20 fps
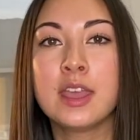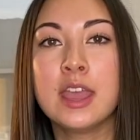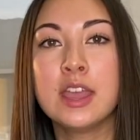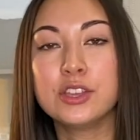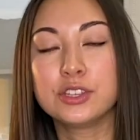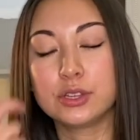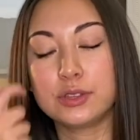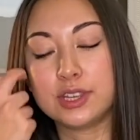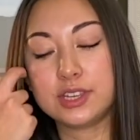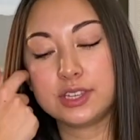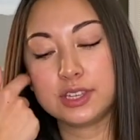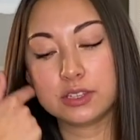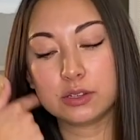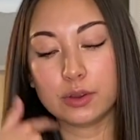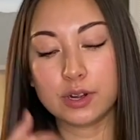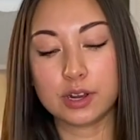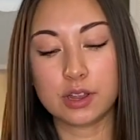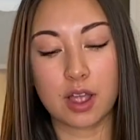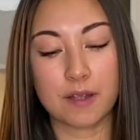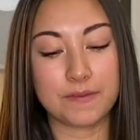So this is
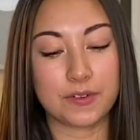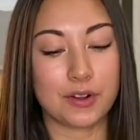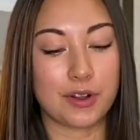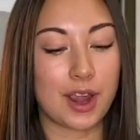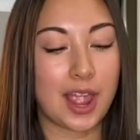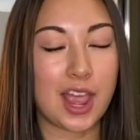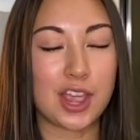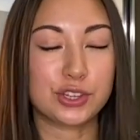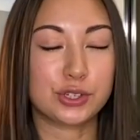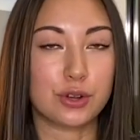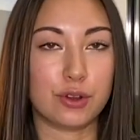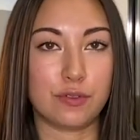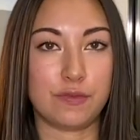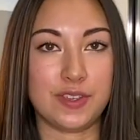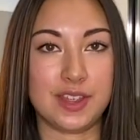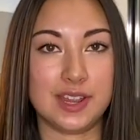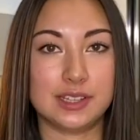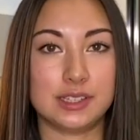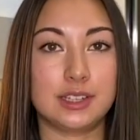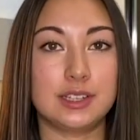going to cover escrow
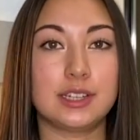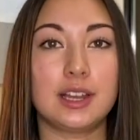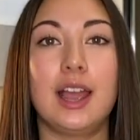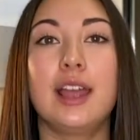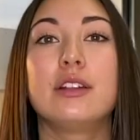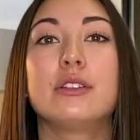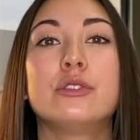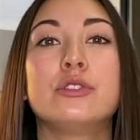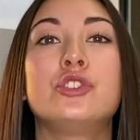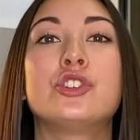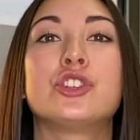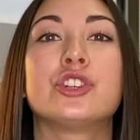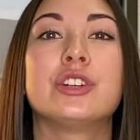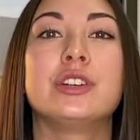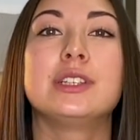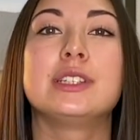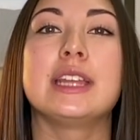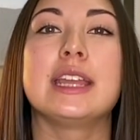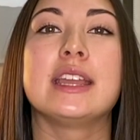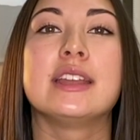fees, title
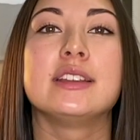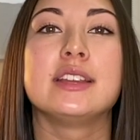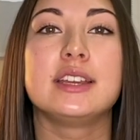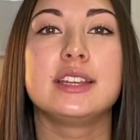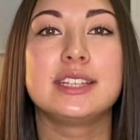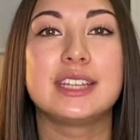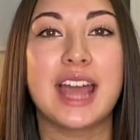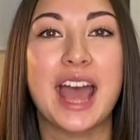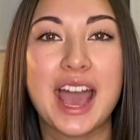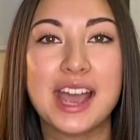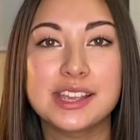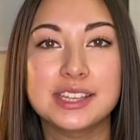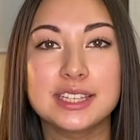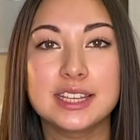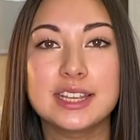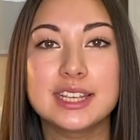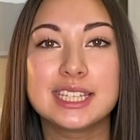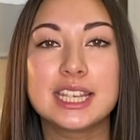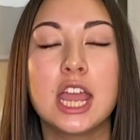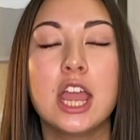insurance, and
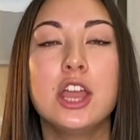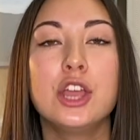taxes.